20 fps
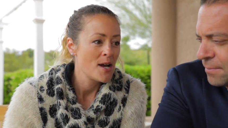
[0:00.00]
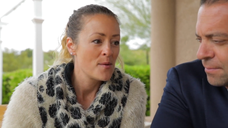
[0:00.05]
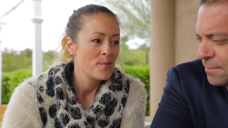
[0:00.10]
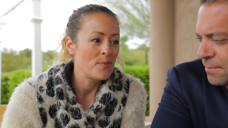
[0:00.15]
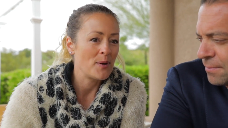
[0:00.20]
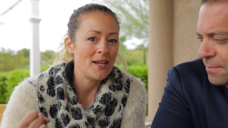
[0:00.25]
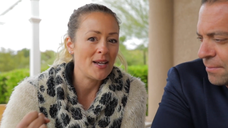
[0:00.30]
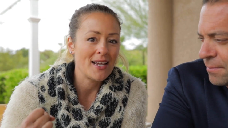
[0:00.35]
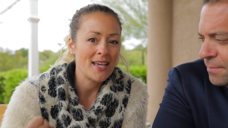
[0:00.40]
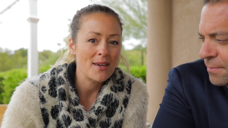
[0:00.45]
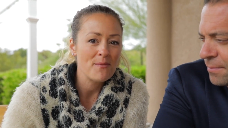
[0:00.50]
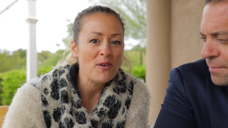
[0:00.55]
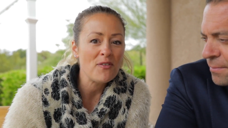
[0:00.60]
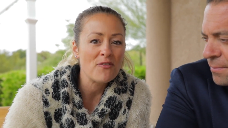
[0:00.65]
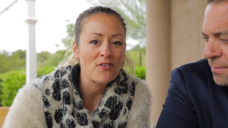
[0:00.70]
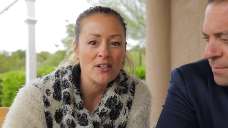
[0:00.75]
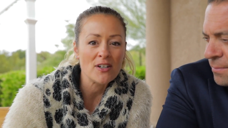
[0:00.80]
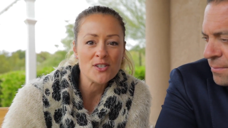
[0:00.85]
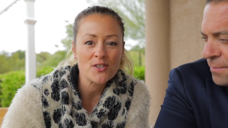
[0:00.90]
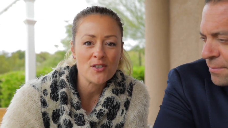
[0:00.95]
Speaker 1: But it can be
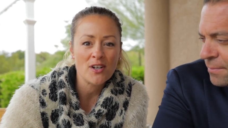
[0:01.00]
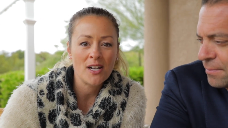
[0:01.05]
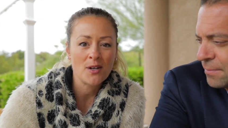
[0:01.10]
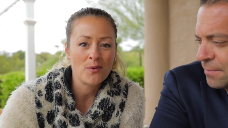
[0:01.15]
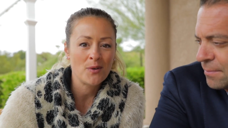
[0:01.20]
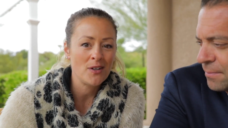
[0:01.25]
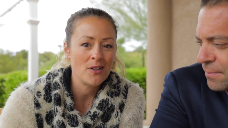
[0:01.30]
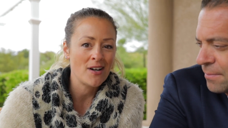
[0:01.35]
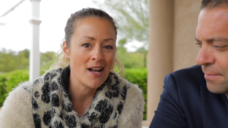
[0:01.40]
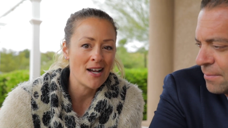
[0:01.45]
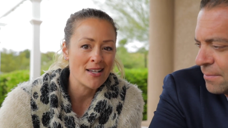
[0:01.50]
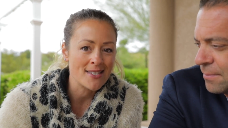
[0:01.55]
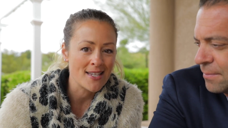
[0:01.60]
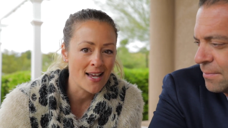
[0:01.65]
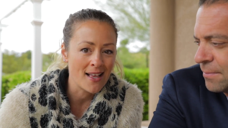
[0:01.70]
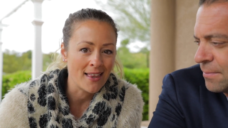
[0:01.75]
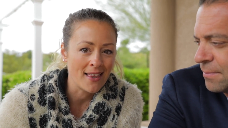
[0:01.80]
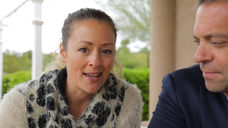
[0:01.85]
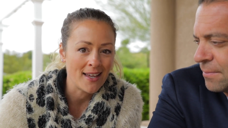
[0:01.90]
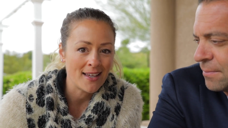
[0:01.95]
frustrating when you're not
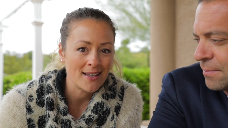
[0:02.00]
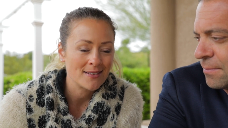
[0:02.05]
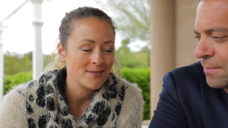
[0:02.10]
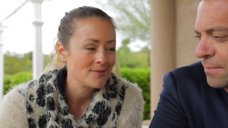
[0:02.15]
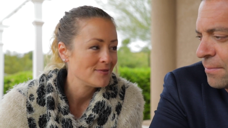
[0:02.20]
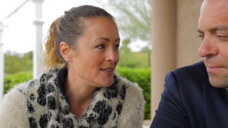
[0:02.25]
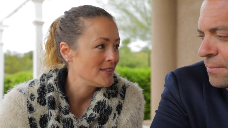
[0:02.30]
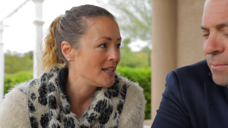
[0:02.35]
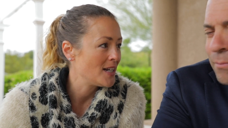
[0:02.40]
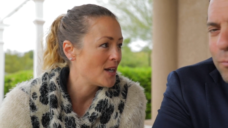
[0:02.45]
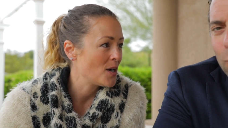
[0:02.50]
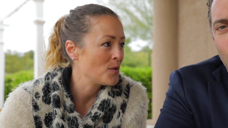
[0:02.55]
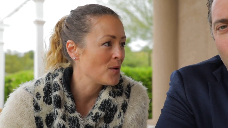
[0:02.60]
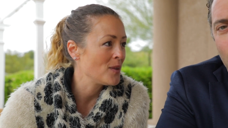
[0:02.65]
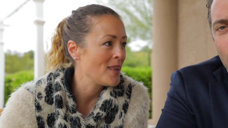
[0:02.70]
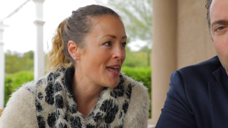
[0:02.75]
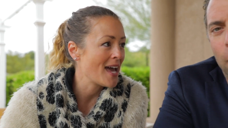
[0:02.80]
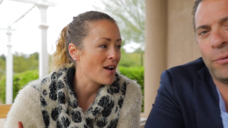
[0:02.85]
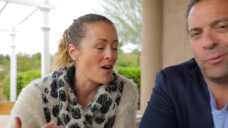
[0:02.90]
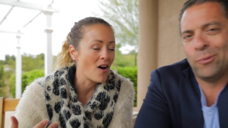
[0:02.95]
selling, when that